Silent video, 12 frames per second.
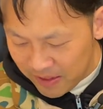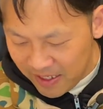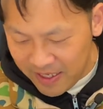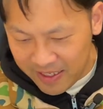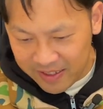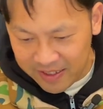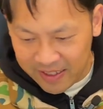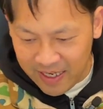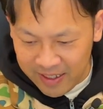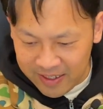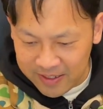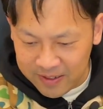here instead.
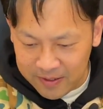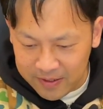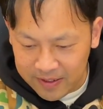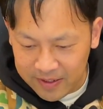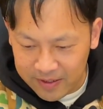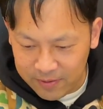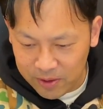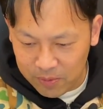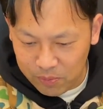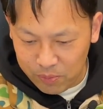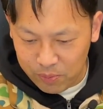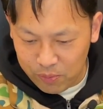
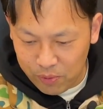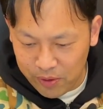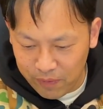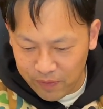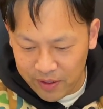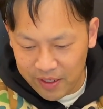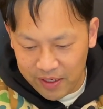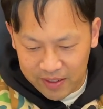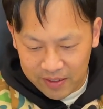Pretty funny.